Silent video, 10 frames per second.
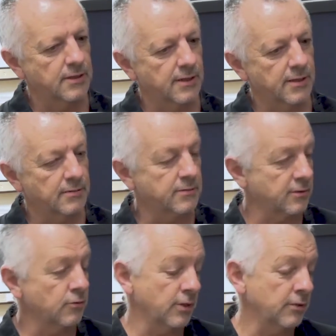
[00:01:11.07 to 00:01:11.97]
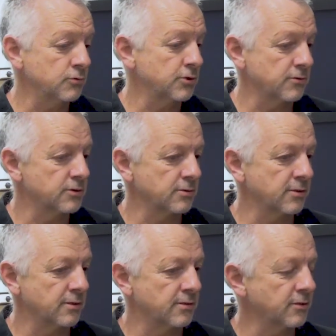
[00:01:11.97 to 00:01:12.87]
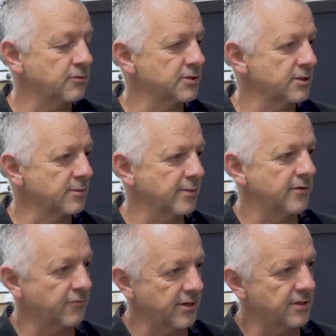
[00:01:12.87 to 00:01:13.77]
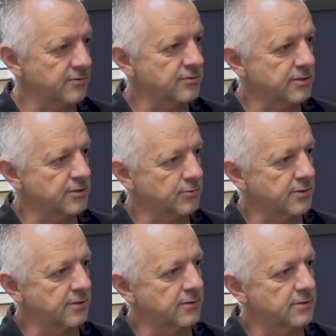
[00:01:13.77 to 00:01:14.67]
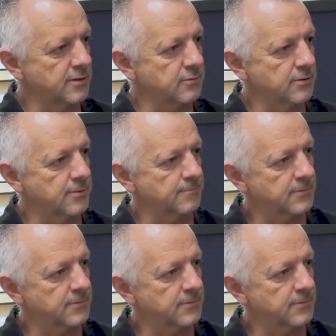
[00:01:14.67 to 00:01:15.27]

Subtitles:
and also there's an increasing demand for accuracy as well at the same time.